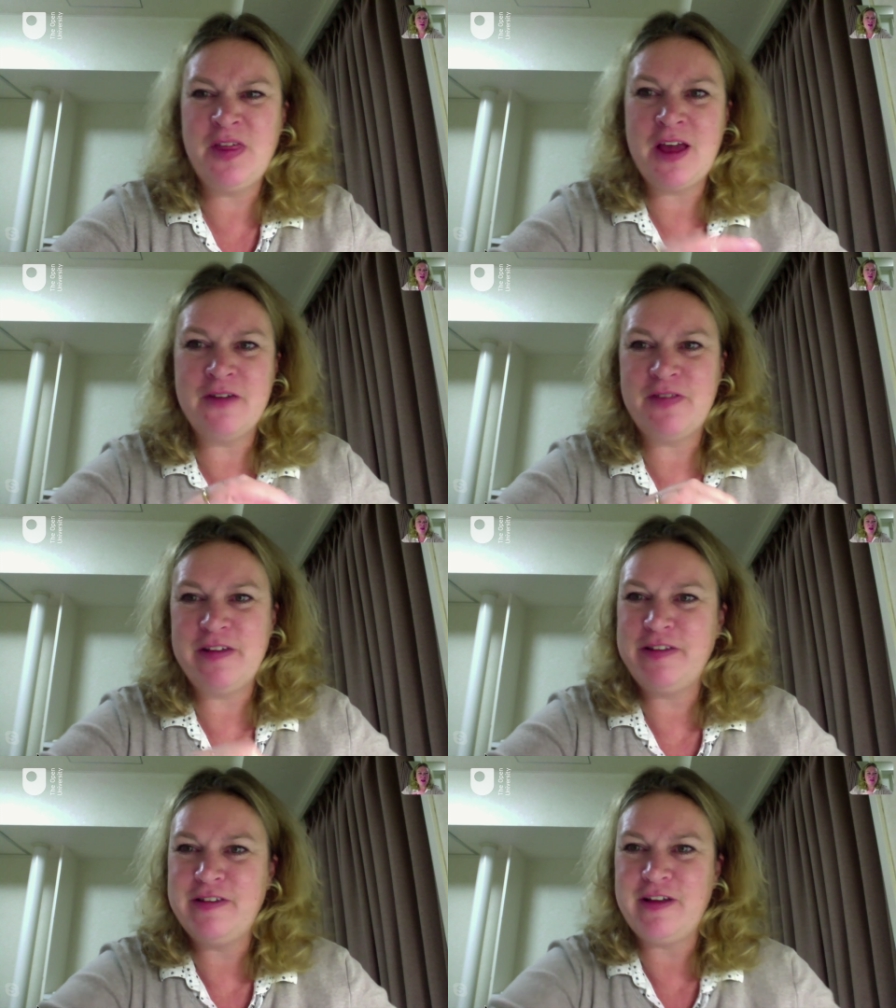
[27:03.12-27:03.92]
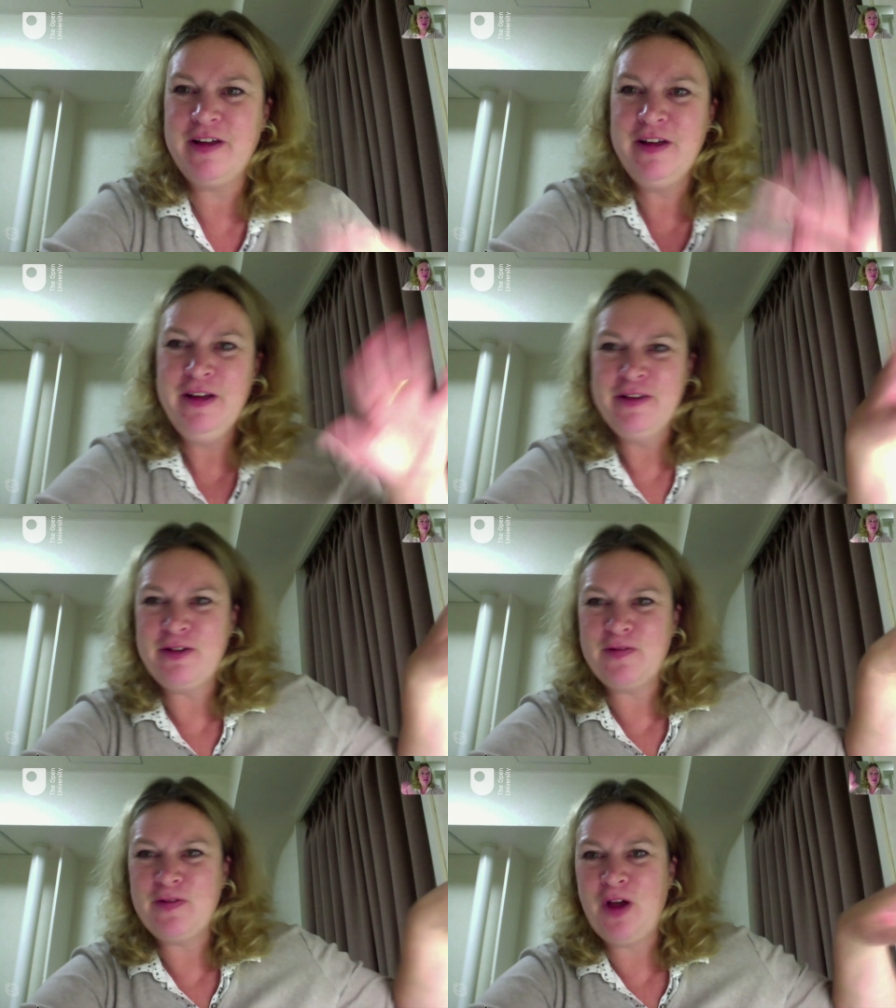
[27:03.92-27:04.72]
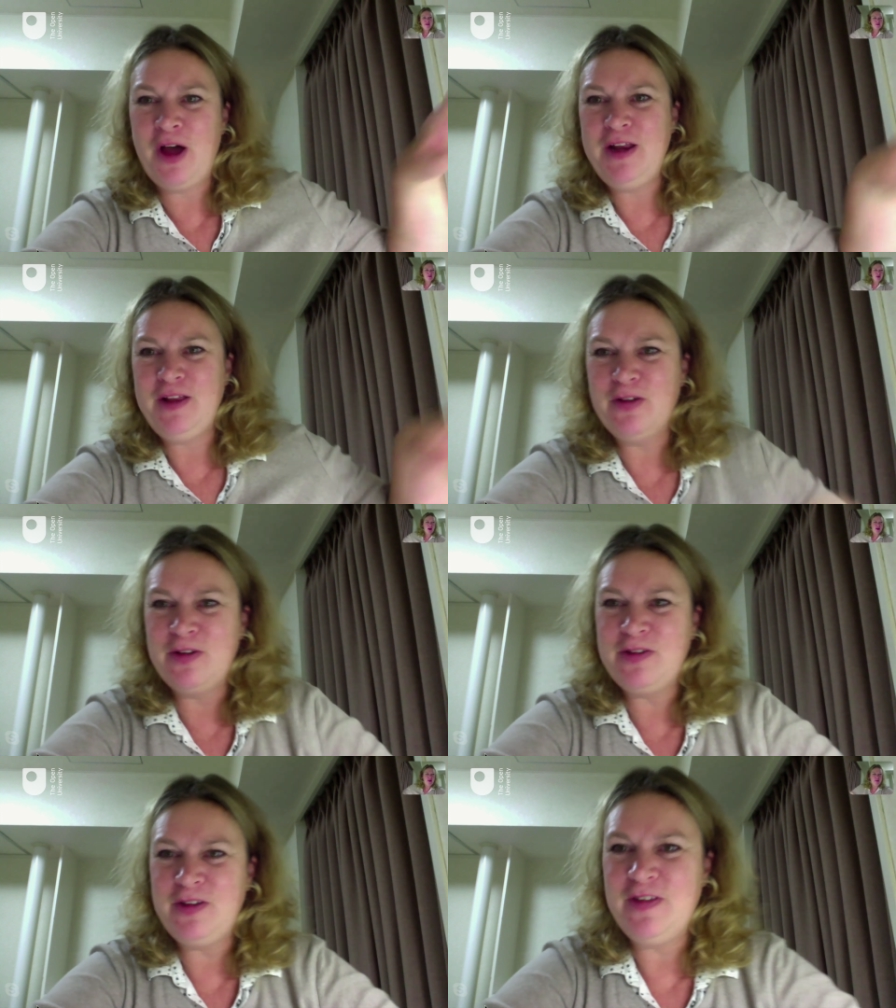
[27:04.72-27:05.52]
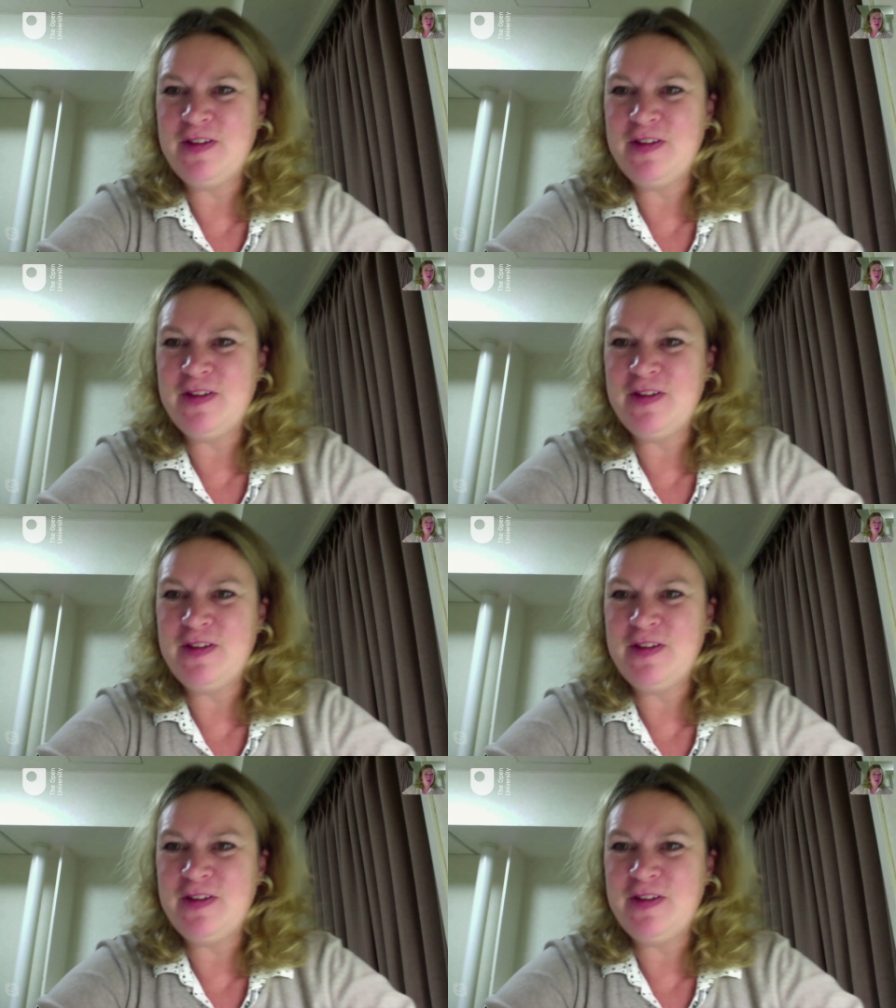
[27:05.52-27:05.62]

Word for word: think of this as a sort of tiny dot in the